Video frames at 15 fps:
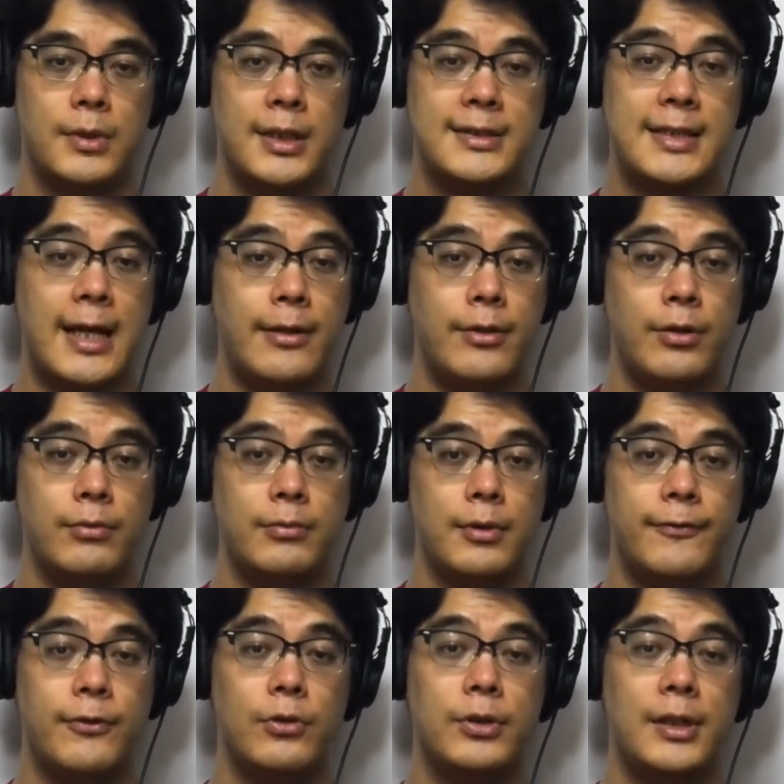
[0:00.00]
Side note,
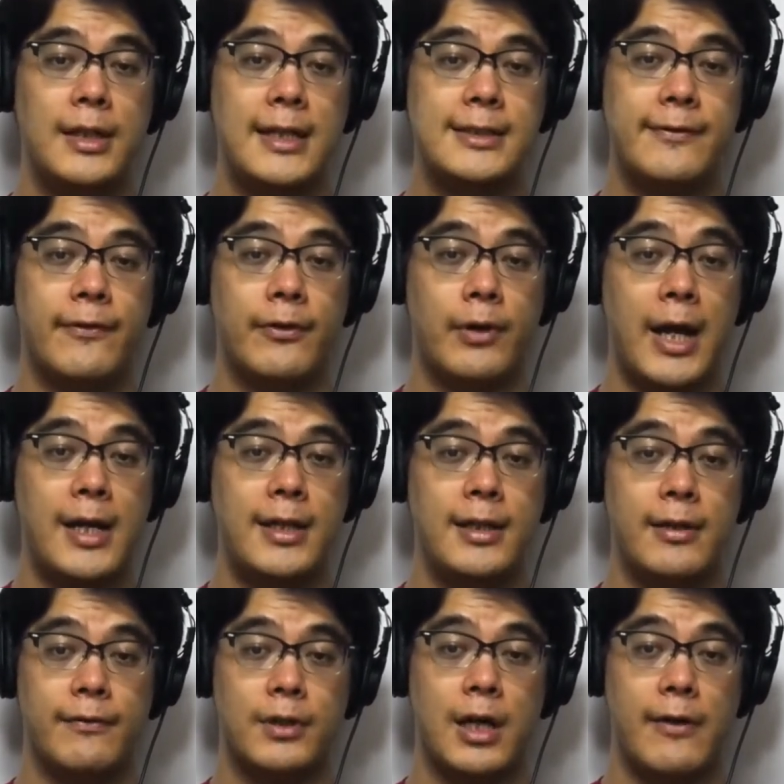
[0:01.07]
Fugulen has a variety
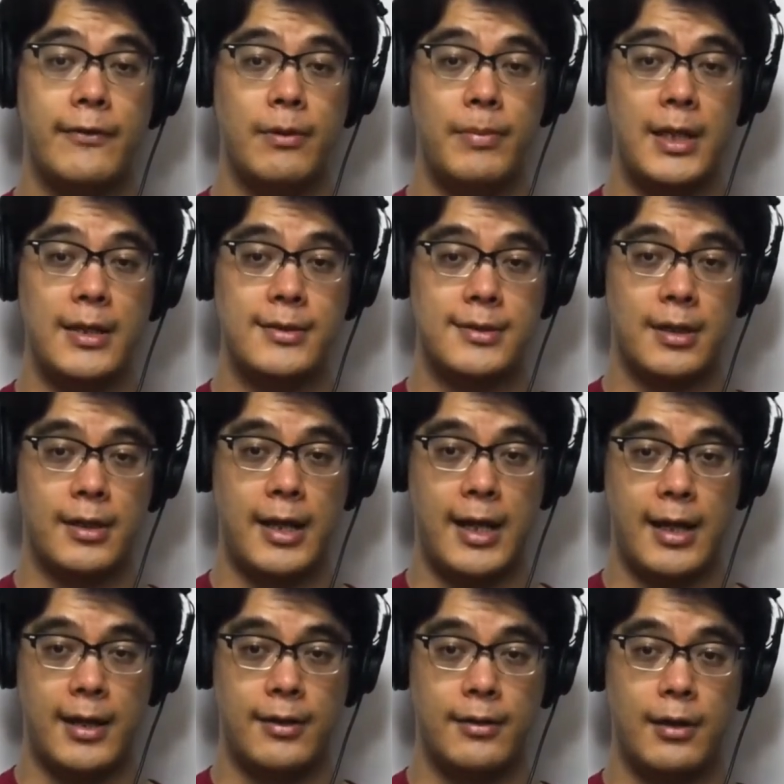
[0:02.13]
of coffee beans on
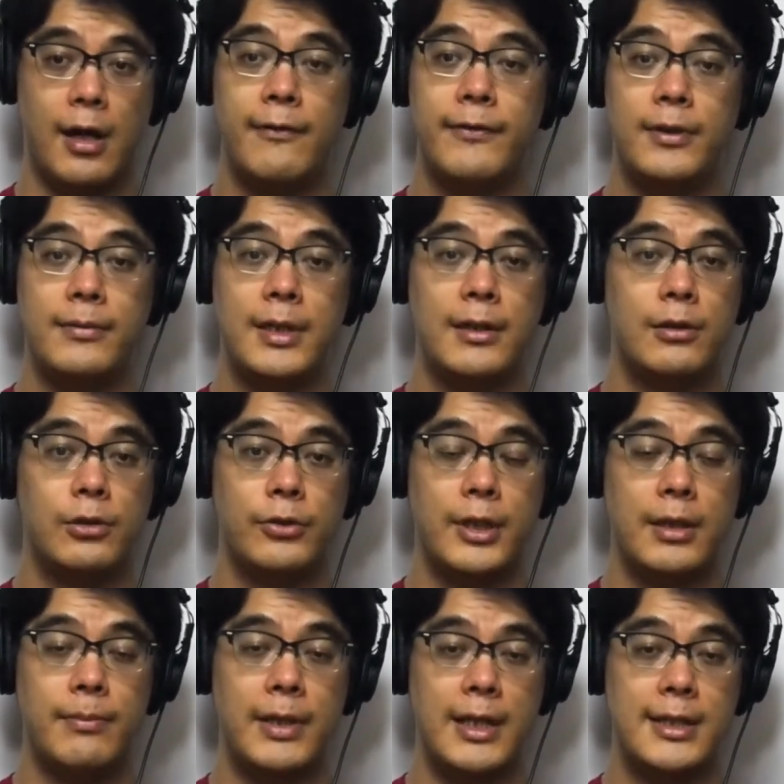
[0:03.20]
hand, often
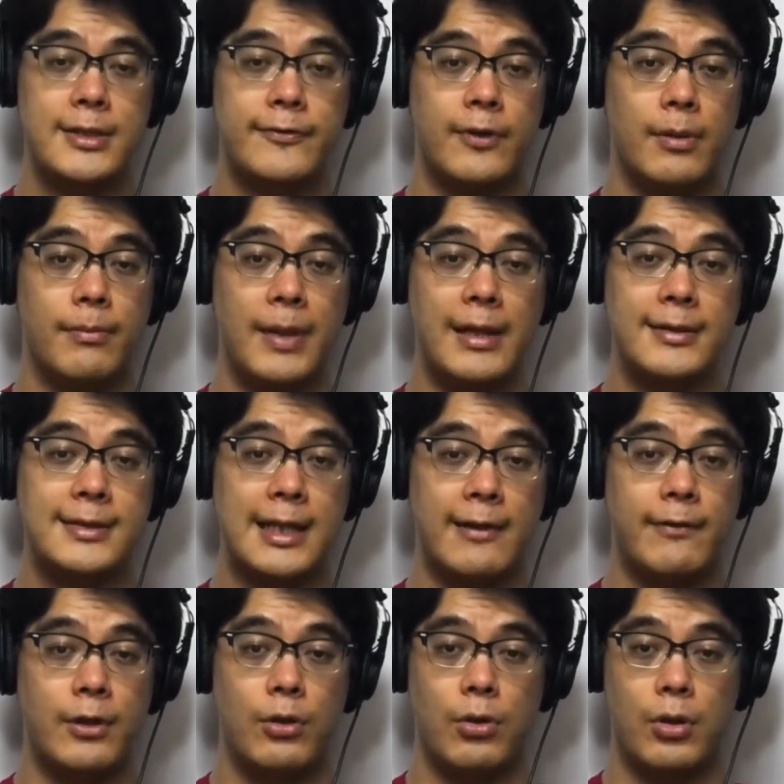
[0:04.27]
including beans from El
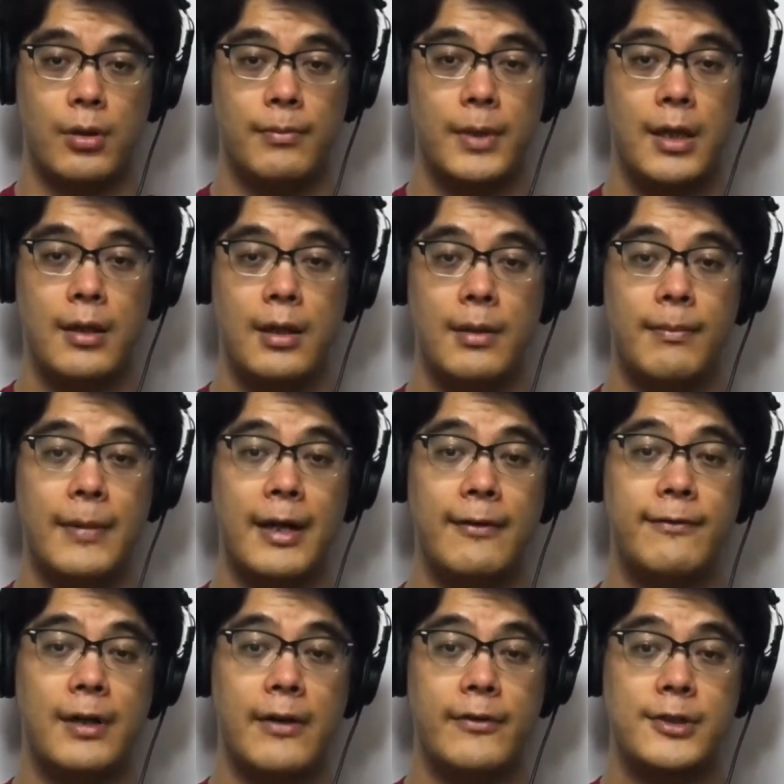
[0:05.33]
Salvador, my
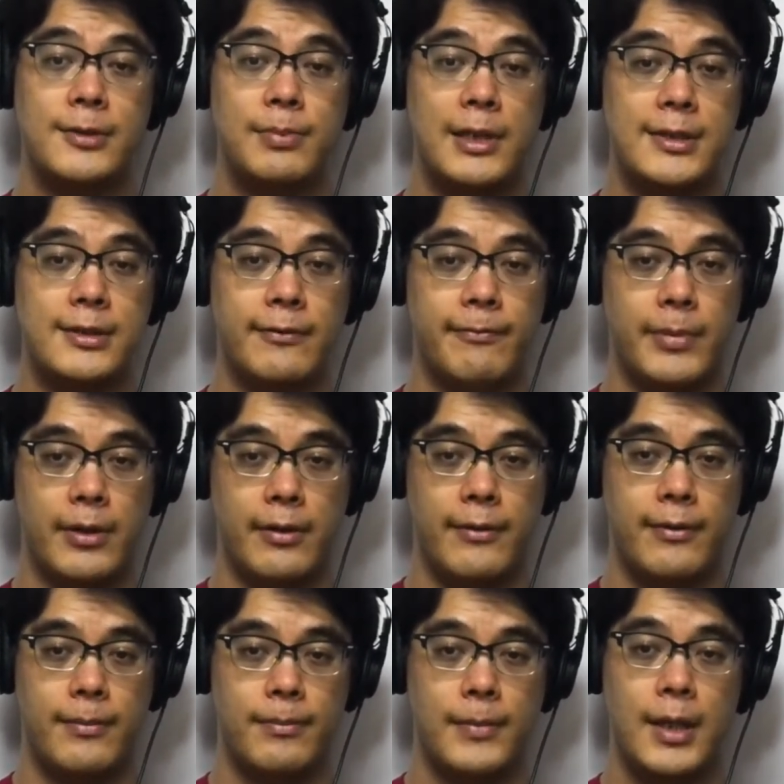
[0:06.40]
father's place of birth.
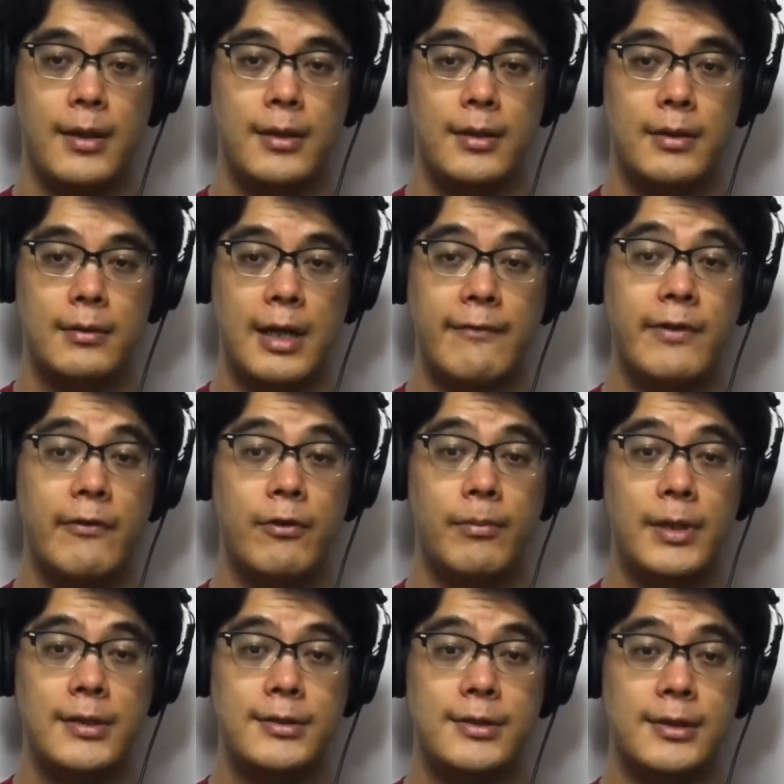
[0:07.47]
I've never
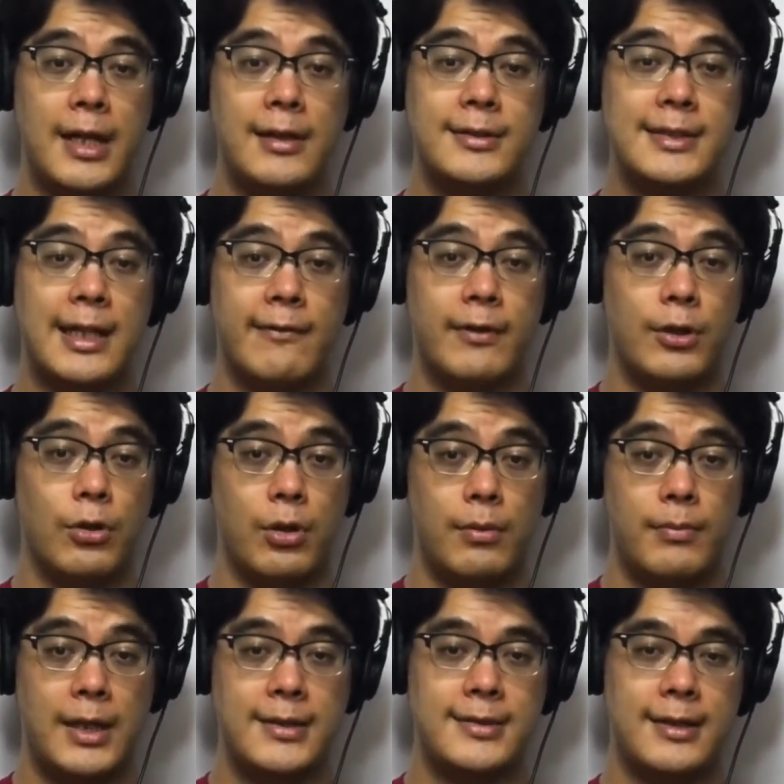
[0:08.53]
been to El Salvador
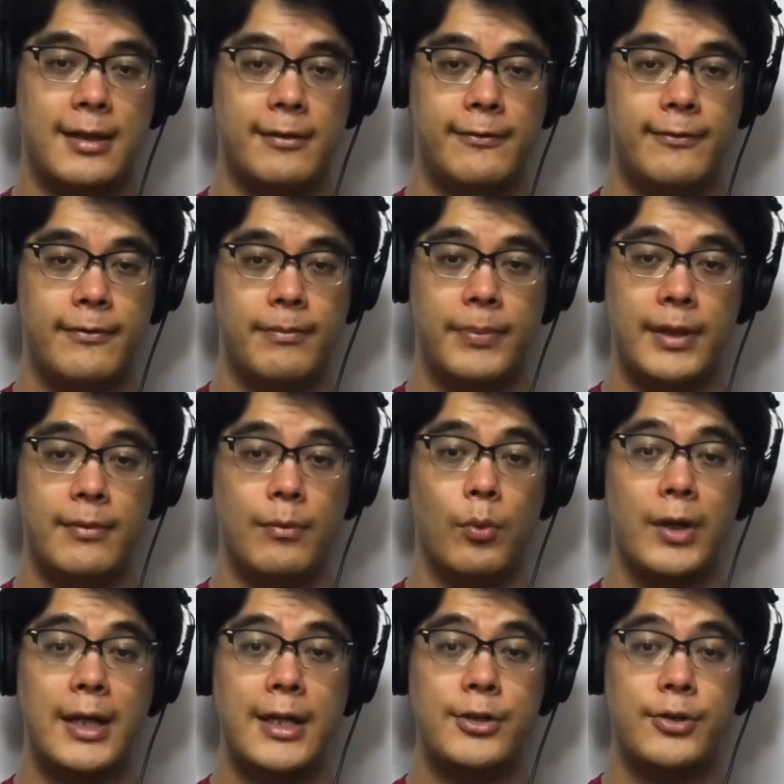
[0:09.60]
myself, but
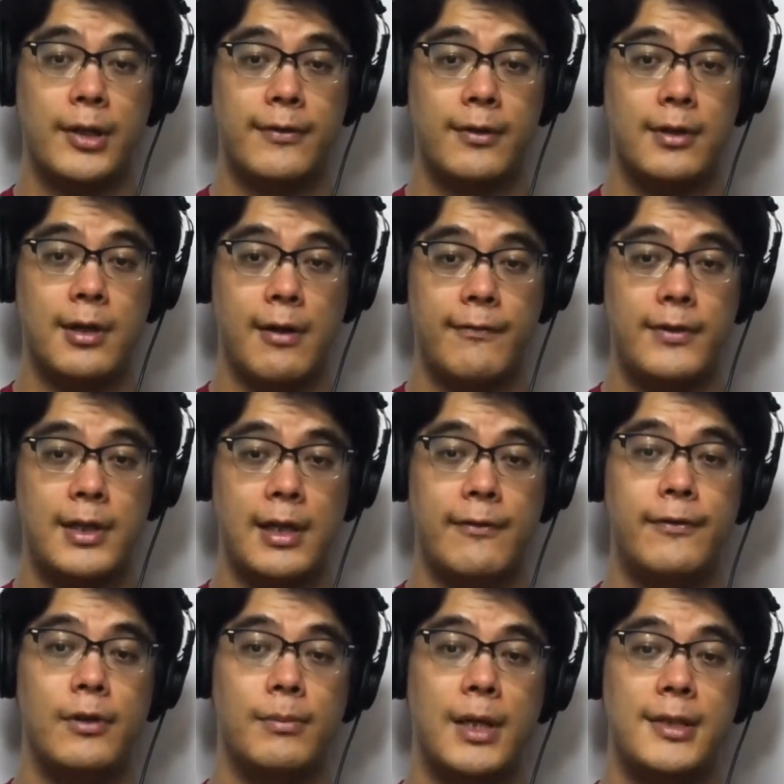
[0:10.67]
when I drink the coffee, I
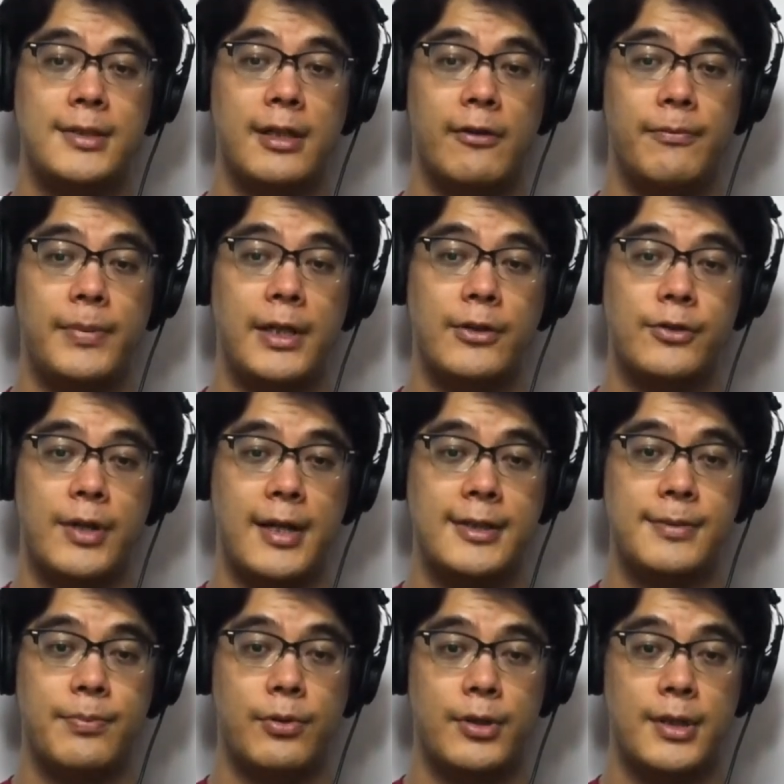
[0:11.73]
feel myself being
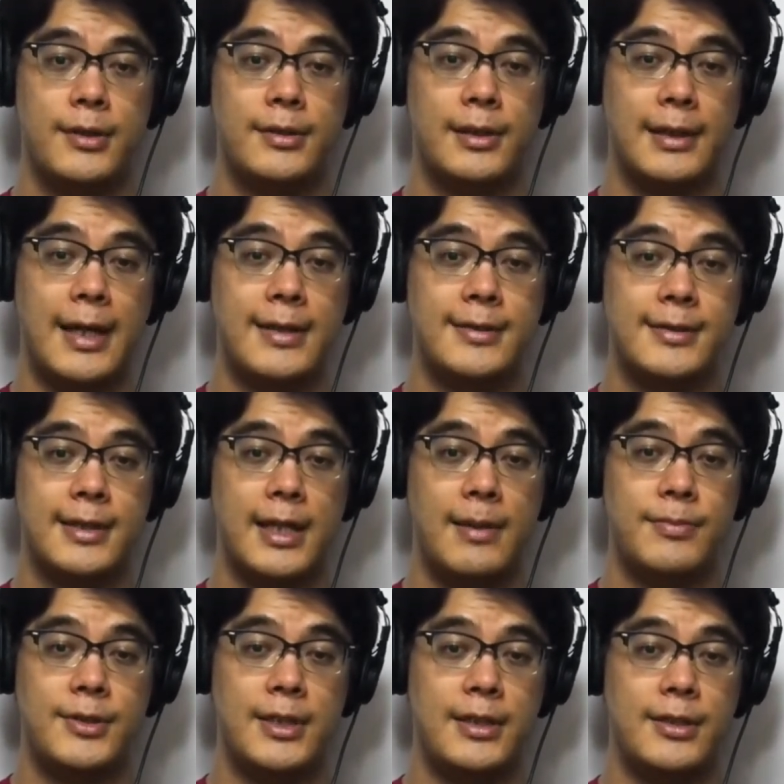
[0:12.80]
transported to
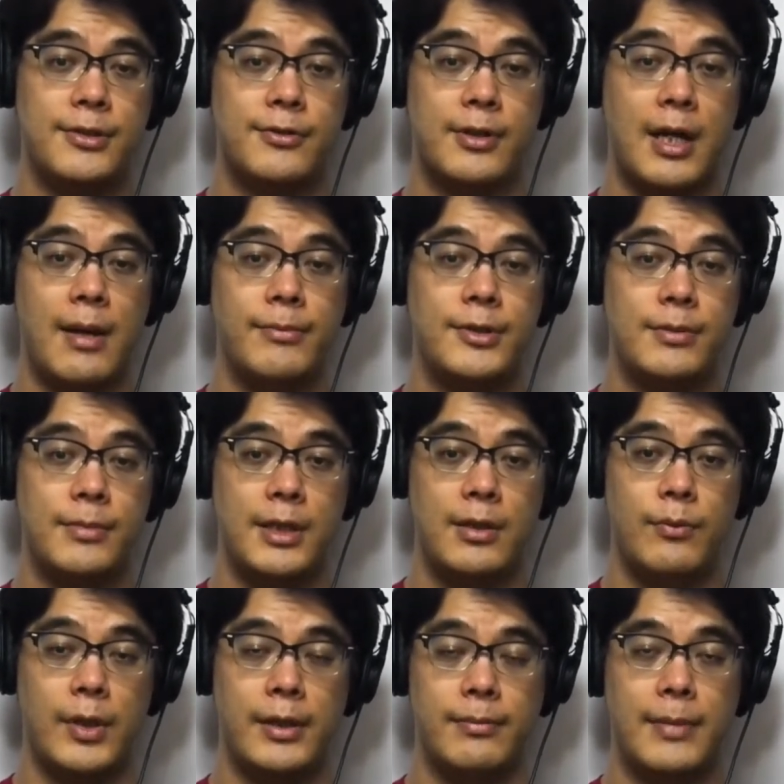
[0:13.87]
landscapes he described to me
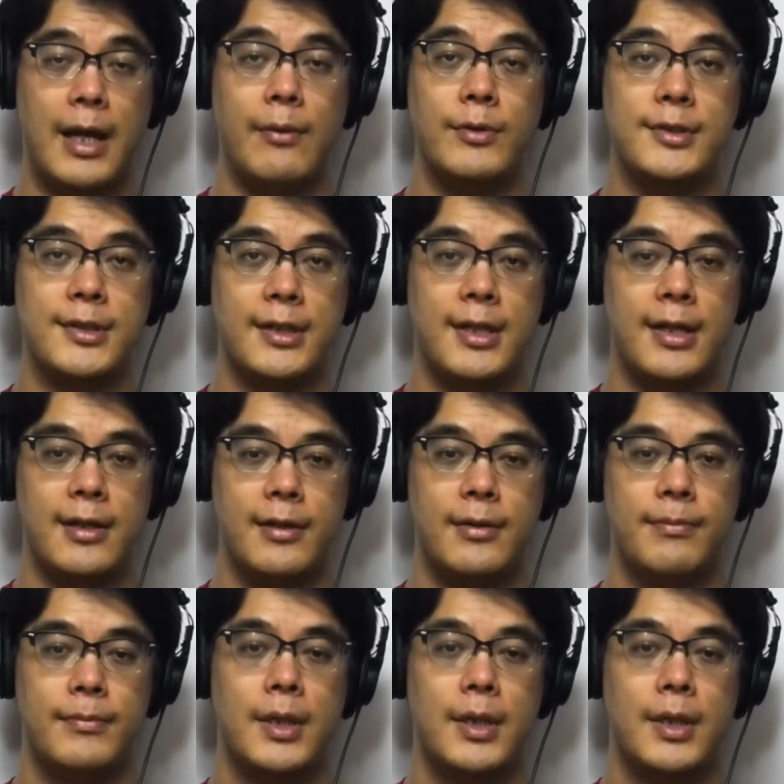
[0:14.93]
when I was a kid.